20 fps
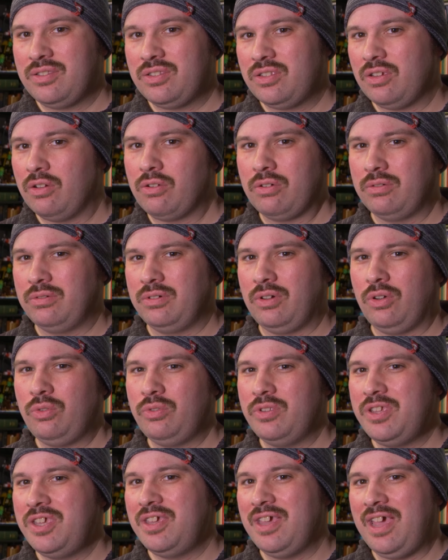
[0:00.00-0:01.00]
so
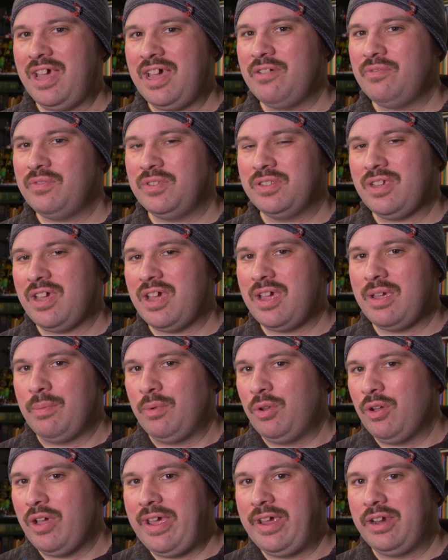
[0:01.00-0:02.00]
only half the time
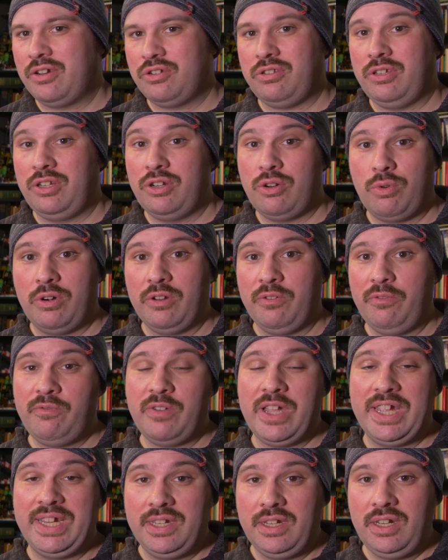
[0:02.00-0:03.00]
do I actually know where to
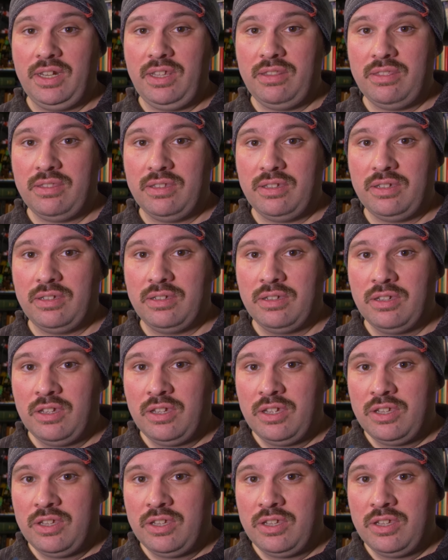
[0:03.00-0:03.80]
find anything.